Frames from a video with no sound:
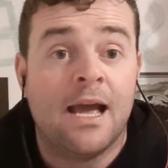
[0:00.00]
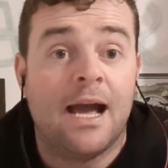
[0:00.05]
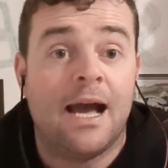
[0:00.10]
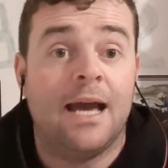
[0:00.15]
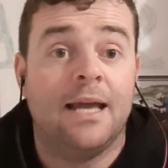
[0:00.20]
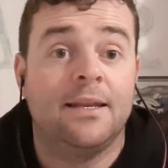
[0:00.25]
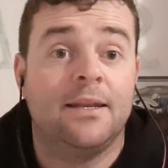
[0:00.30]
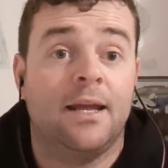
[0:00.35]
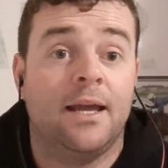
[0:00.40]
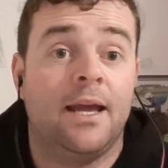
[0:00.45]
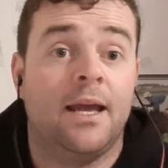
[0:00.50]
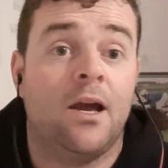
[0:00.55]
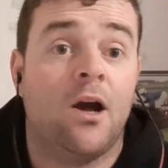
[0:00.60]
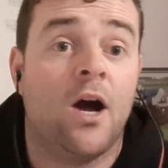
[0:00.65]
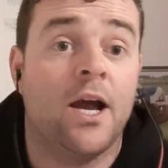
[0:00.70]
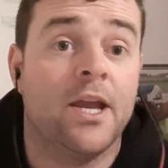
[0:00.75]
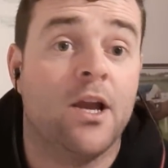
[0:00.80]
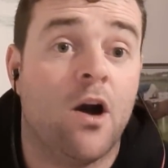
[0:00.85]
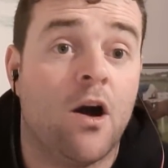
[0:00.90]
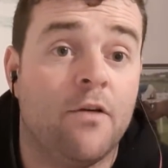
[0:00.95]
And
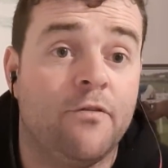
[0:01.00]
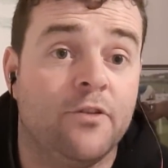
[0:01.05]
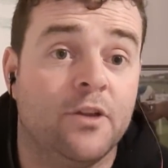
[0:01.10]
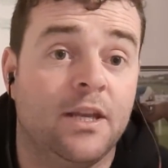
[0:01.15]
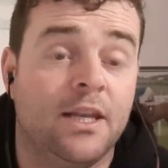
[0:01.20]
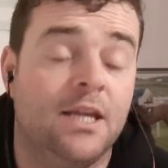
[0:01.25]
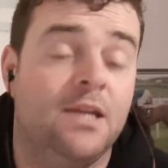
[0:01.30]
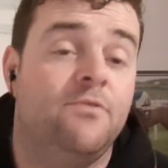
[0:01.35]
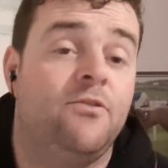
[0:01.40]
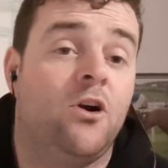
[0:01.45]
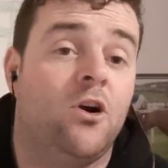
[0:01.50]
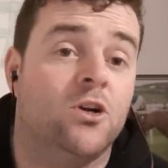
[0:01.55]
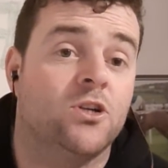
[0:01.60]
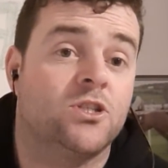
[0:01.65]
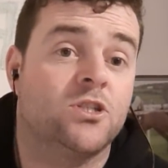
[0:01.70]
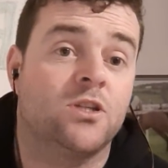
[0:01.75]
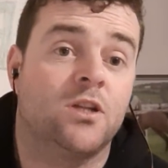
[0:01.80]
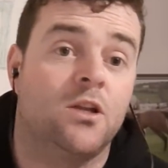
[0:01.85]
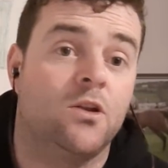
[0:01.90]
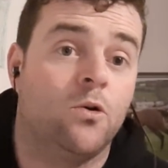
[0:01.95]
I often leave
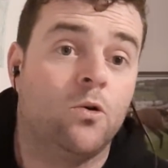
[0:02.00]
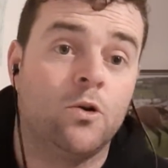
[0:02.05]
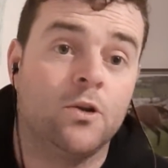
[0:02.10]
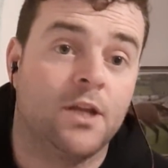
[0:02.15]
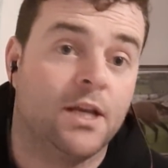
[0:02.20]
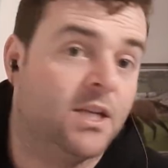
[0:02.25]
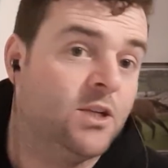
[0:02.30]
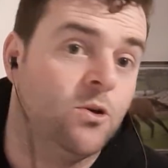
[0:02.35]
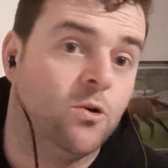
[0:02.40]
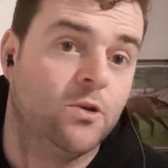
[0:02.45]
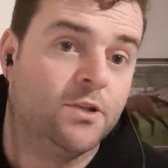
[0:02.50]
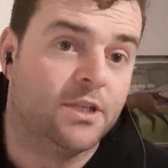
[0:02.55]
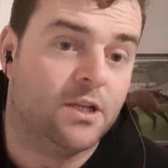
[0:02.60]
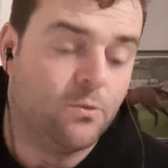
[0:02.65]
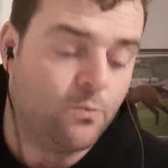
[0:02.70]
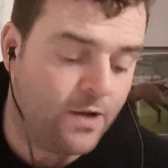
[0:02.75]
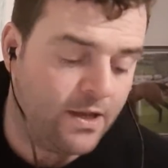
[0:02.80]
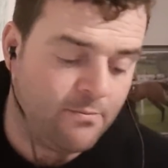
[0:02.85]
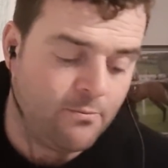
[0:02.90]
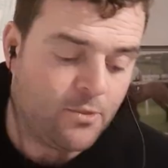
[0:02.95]
horses alone. I know
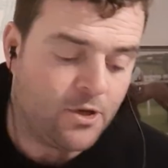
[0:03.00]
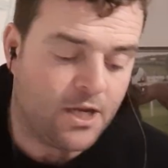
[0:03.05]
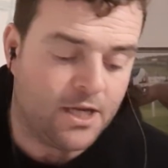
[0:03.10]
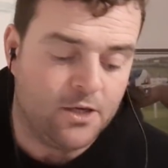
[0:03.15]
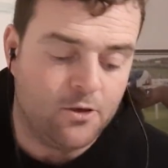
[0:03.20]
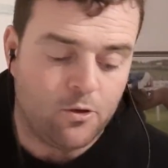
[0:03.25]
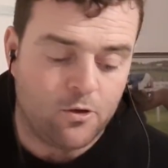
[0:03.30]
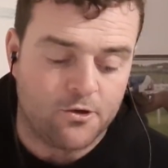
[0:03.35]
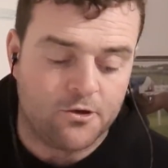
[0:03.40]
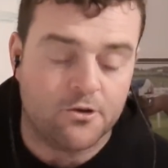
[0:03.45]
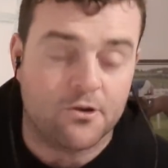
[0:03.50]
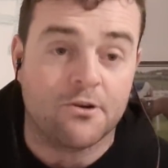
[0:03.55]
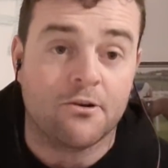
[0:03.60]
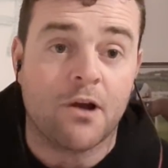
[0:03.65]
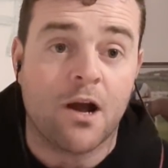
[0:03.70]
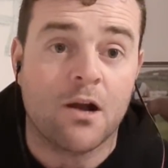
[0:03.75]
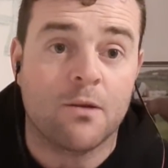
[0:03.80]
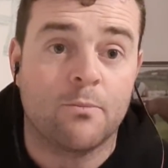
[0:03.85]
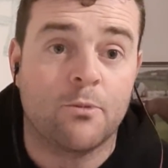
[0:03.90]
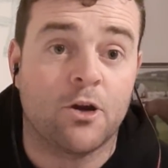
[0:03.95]
they'll win, but I know they're the
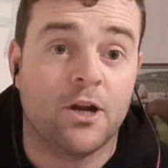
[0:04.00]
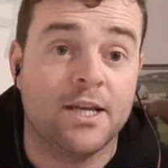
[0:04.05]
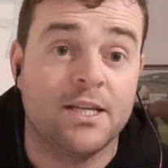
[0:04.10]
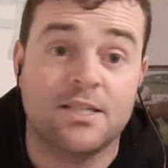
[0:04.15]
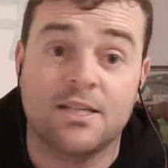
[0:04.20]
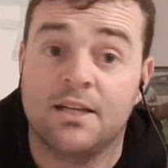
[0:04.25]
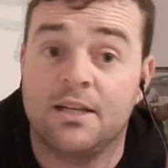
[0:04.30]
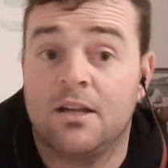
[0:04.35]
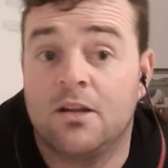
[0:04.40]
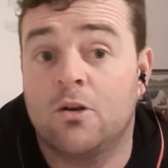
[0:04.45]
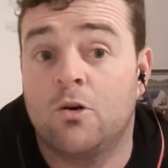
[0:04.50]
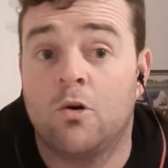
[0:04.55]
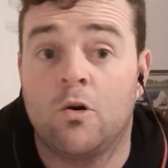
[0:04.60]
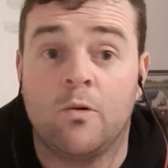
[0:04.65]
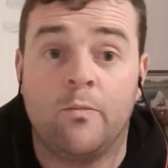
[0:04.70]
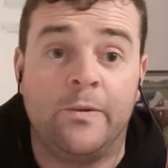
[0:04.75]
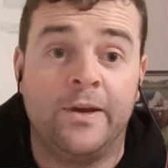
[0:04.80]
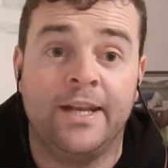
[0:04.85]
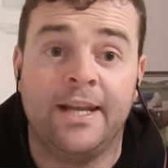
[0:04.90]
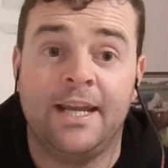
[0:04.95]
wrong price. And they'll
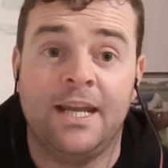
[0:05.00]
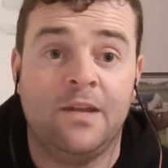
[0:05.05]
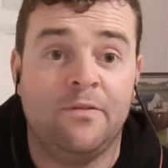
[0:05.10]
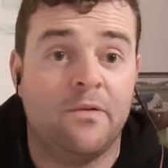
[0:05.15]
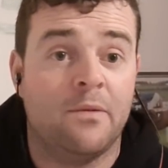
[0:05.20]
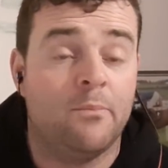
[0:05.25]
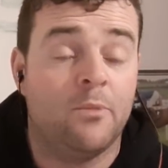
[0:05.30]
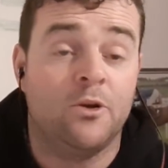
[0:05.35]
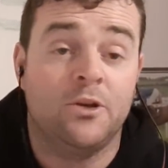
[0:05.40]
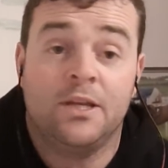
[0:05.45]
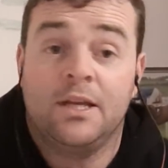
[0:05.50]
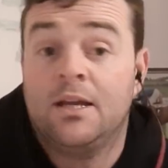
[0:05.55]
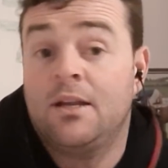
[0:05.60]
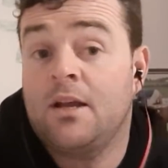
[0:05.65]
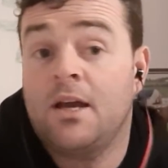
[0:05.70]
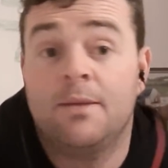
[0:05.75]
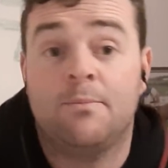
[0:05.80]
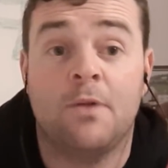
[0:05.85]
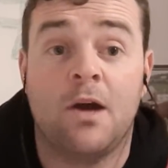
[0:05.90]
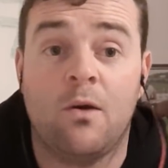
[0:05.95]
go and win it even money. And
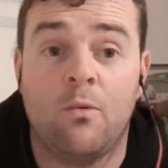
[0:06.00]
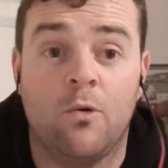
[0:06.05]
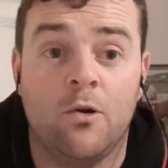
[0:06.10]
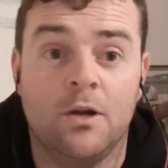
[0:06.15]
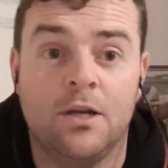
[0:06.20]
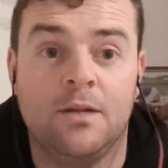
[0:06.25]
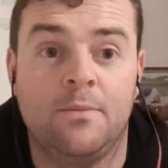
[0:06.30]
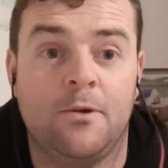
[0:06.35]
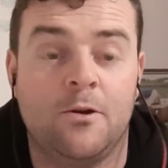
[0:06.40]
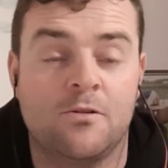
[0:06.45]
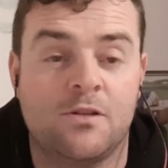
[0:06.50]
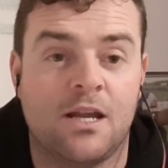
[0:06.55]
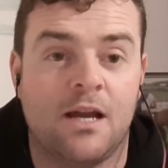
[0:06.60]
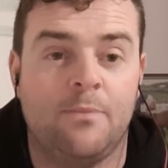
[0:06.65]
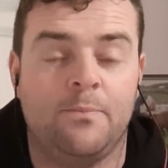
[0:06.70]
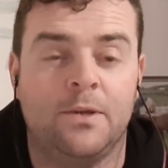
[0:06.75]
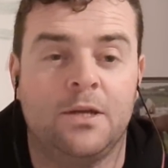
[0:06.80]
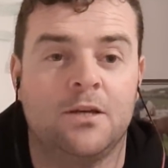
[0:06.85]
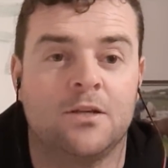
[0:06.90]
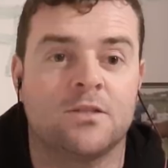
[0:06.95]
I'm not worried about
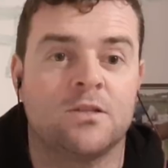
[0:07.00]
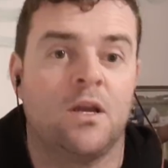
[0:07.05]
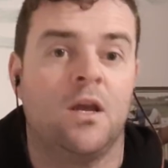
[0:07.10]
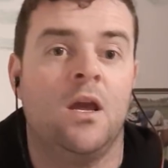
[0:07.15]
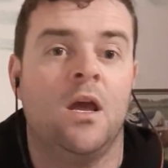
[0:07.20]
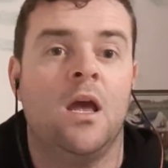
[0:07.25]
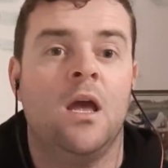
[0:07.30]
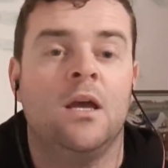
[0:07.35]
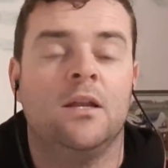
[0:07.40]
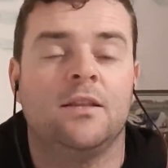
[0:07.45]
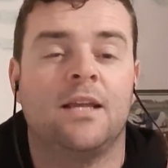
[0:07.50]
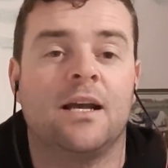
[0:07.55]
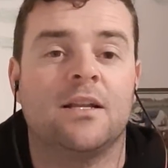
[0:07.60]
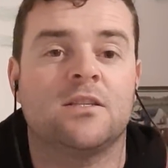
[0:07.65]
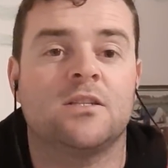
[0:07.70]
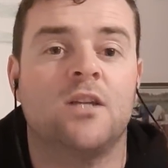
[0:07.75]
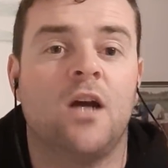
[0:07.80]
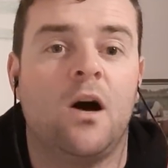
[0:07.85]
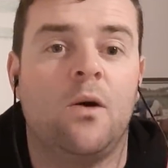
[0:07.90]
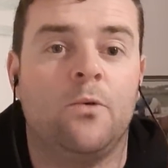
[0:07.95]
that, because
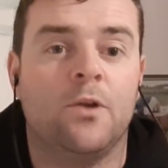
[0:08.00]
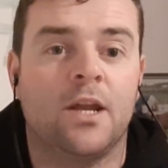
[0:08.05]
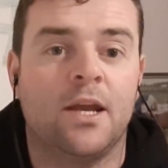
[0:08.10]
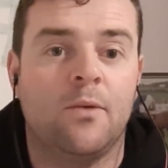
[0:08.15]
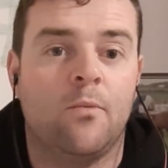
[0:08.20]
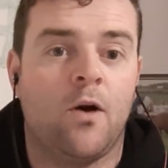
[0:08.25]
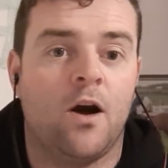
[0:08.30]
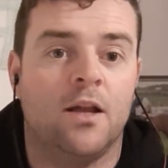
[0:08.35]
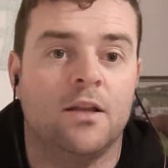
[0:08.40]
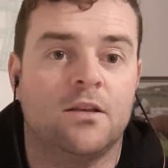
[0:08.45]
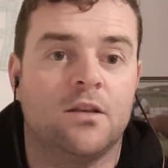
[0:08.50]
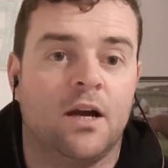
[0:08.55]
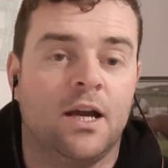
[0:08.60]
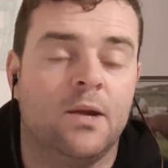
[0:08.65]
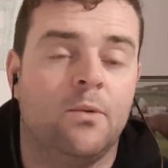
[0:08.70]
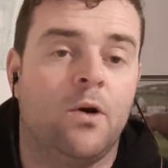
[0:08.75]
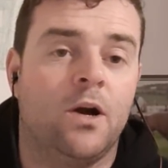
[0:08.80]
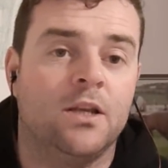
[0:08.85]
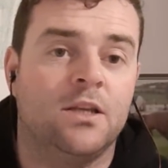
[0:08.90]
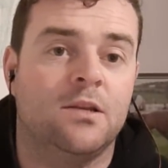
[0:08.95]
that's not what I want.
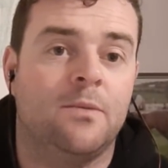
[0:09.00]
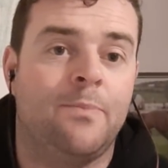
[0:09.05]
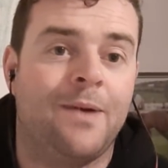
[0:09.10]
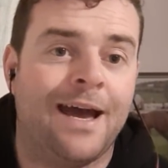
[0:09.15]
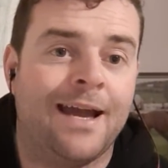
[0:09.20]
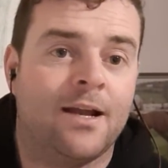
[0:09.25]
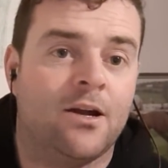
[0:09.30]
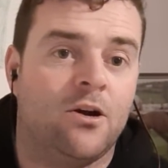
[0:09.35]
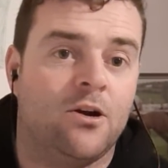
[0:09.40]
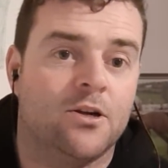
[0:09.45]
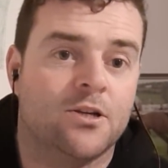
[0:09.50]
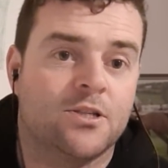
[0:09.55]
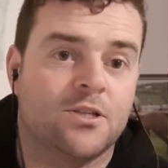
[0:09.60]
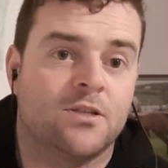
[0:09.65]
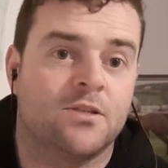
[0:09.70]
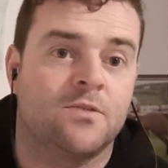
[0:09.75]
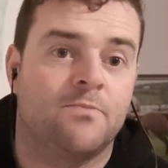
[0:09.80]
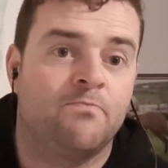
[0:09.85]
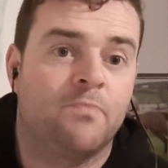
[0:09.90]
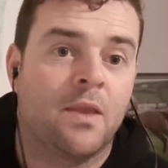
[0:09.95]
I want to back
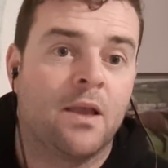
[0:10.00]
horses